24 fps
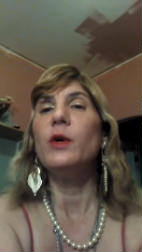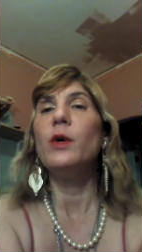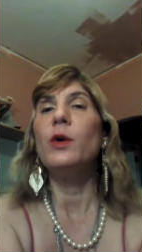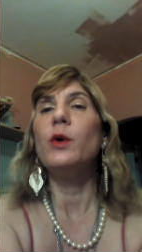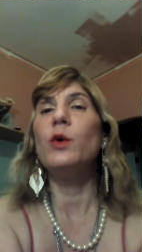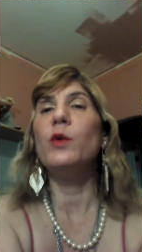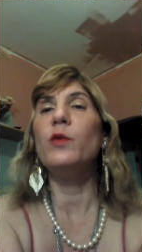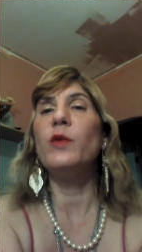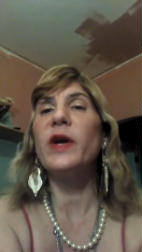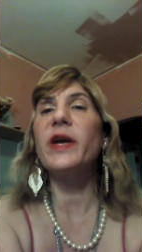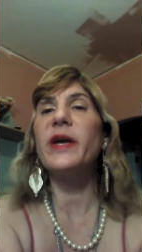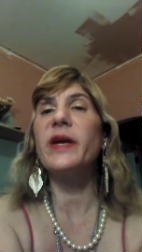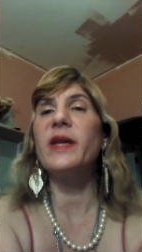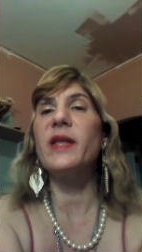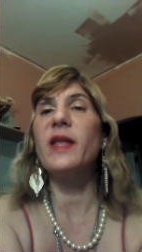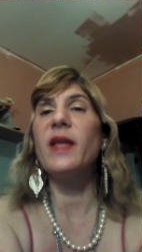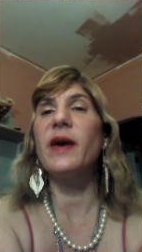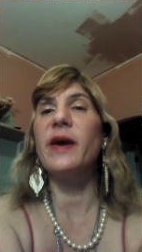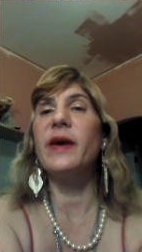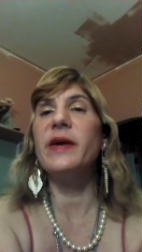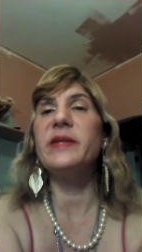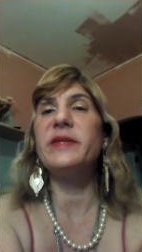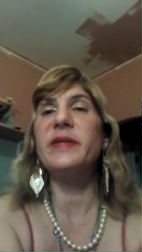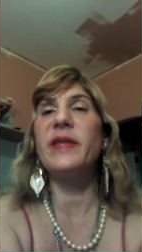who
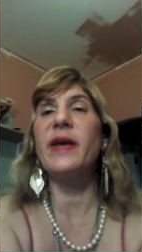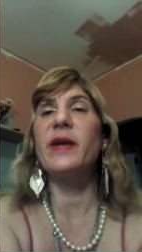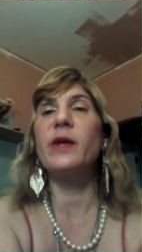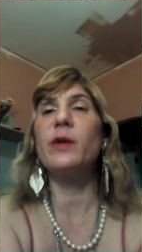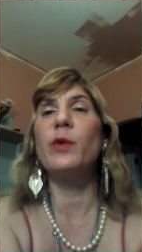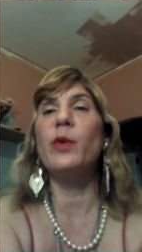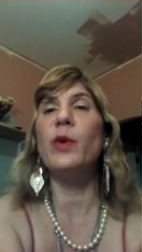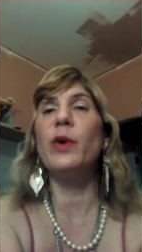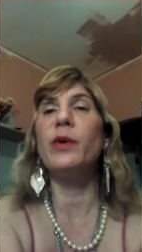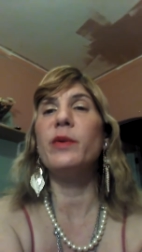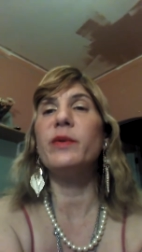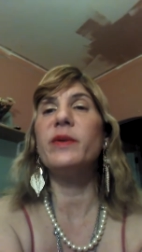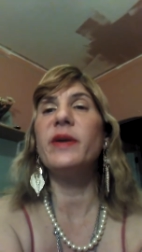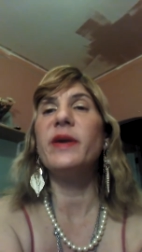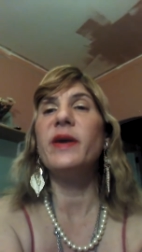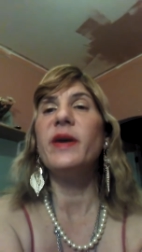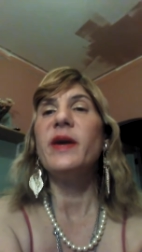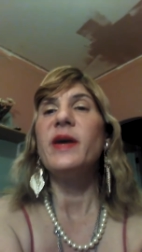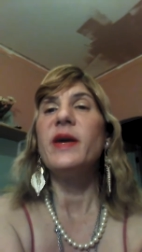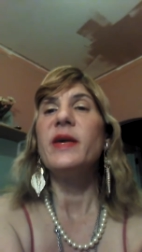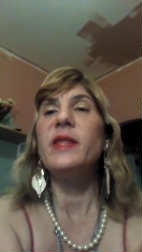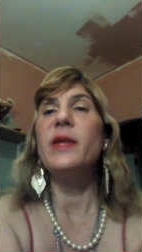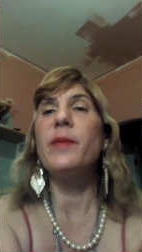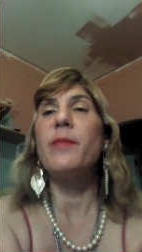recognized that, quote,
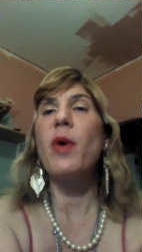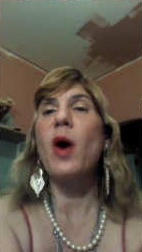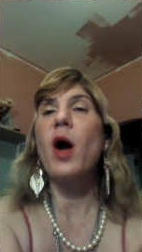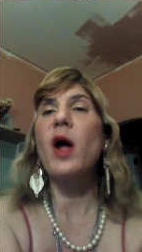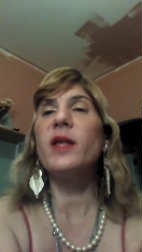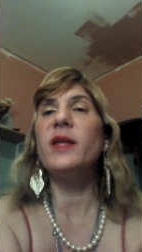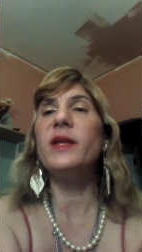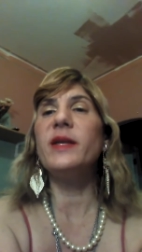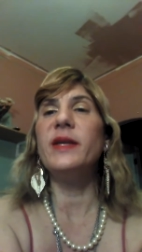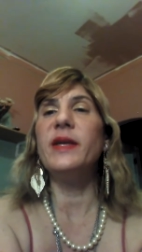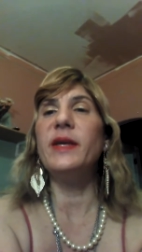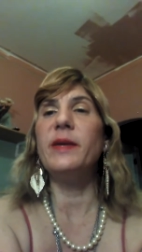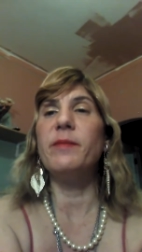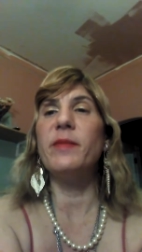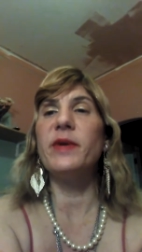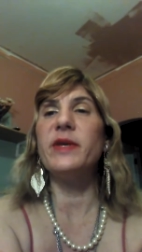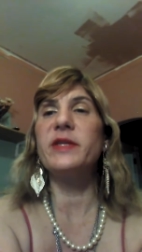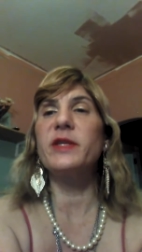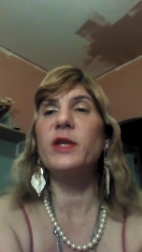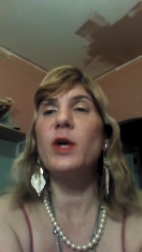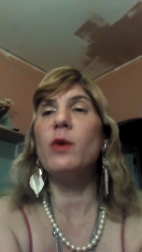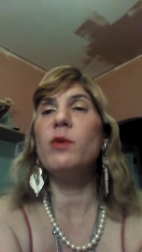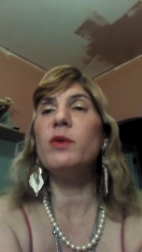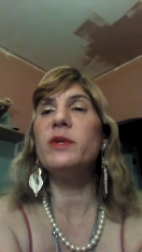the polity
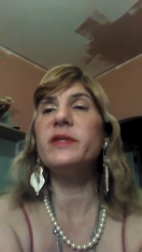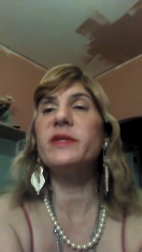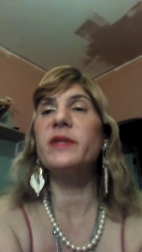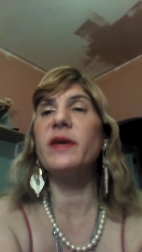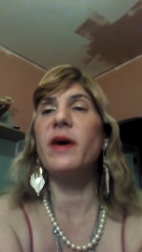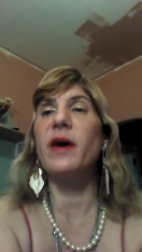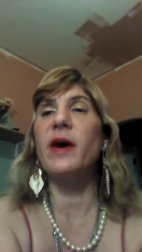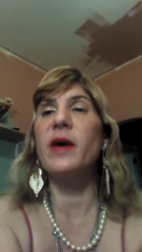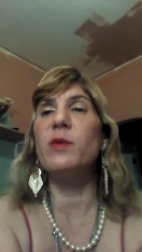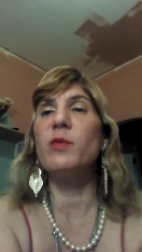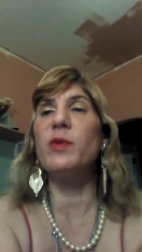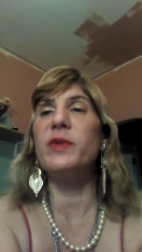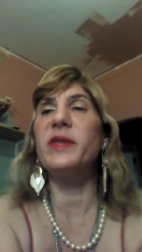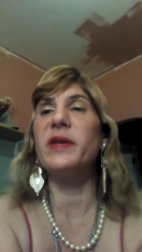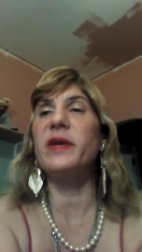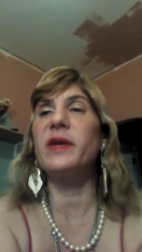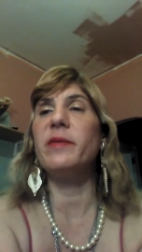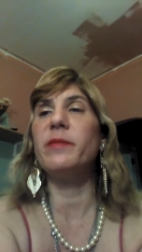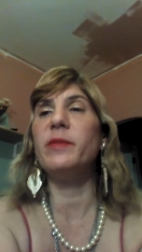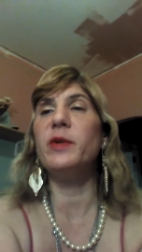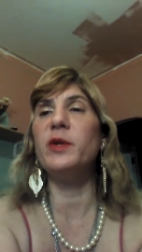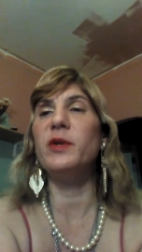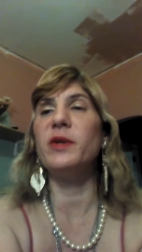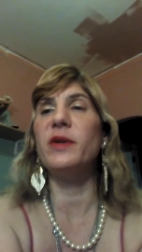must coincide with the
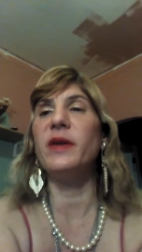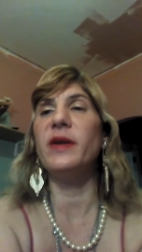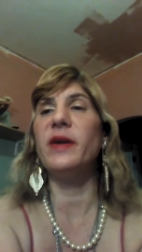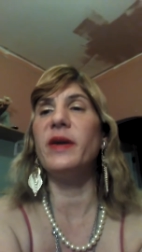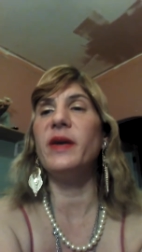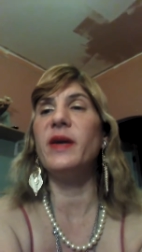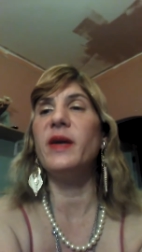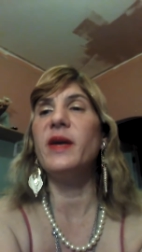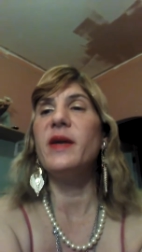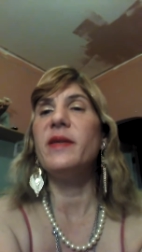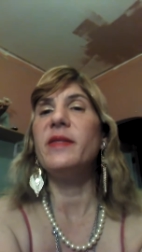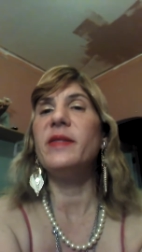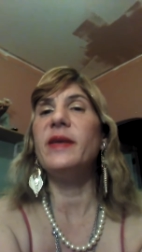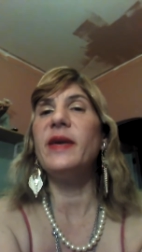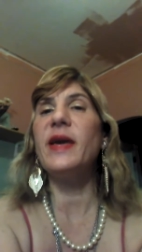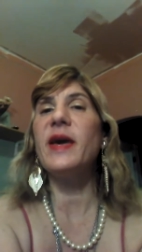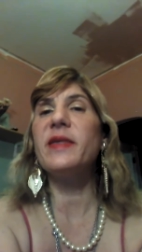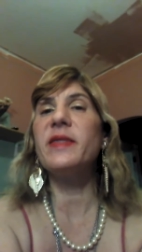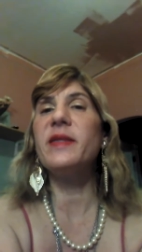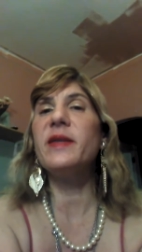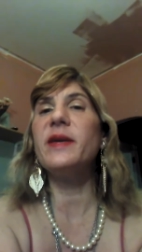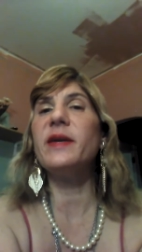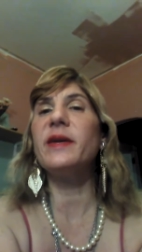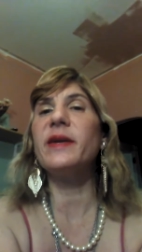community, the
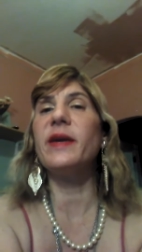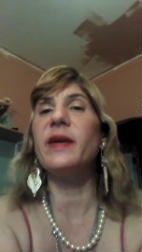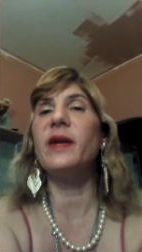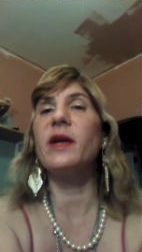ethnic